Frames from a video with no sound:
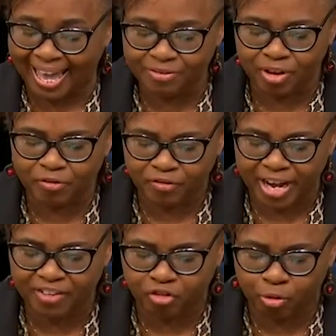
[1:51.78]
and the
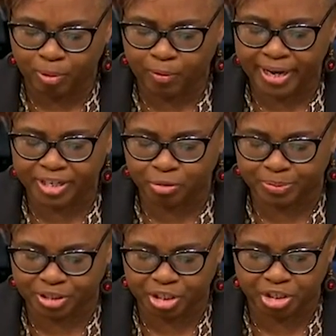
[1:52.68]
favorable
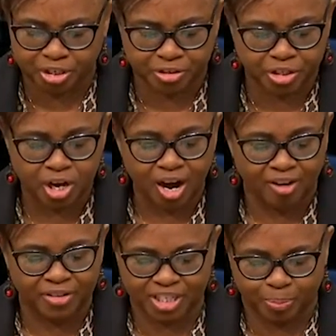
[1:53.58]
interpositions
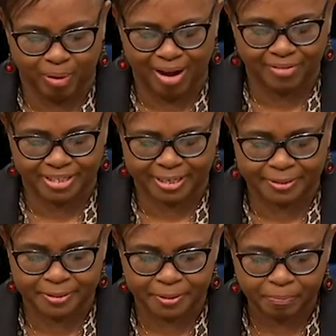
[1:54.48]
of his
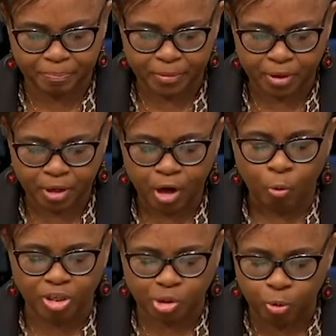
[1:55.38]
providence
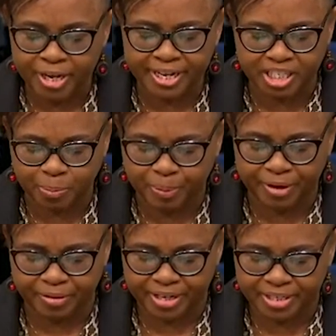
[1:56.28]
which we
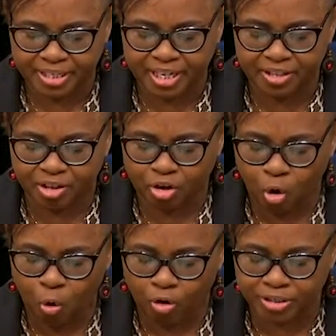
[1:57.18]
experienced in the
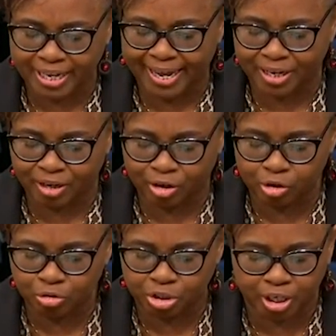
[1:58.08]
course and
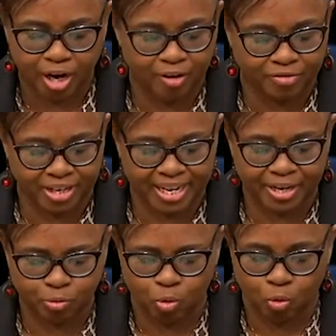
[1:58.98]
conclusion of the
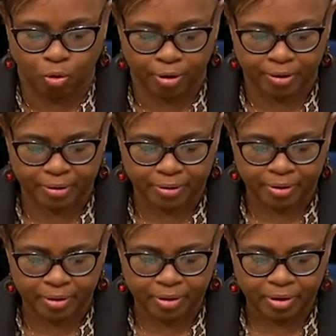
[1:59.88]
late war.
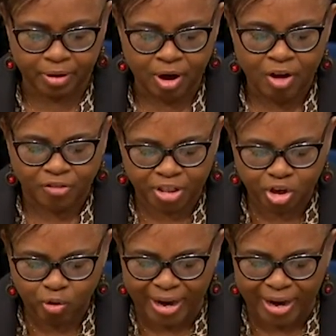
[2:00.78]
For the